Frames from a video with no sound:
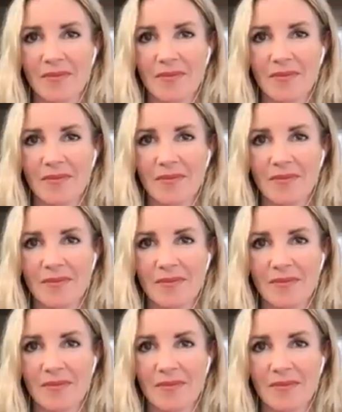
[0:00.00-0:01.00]

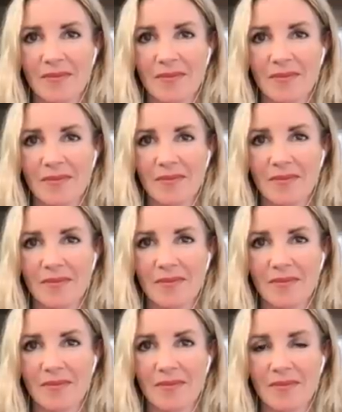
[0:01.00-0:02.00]

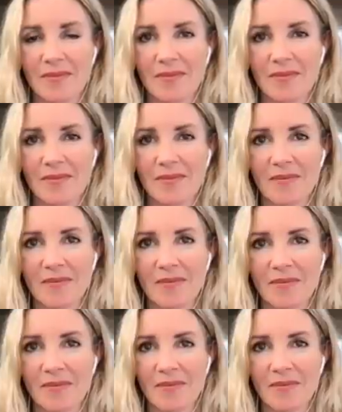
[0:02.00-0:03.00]

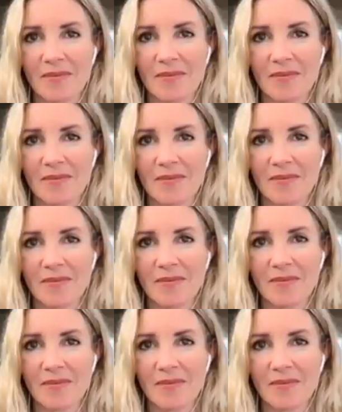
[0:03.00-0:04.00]

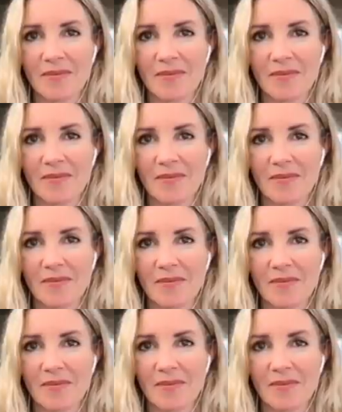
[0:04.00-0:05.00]

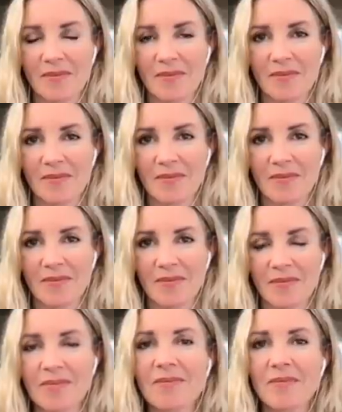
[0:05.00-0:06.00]

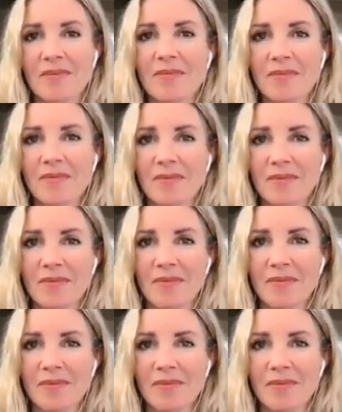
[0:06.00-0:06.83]
(not speaking)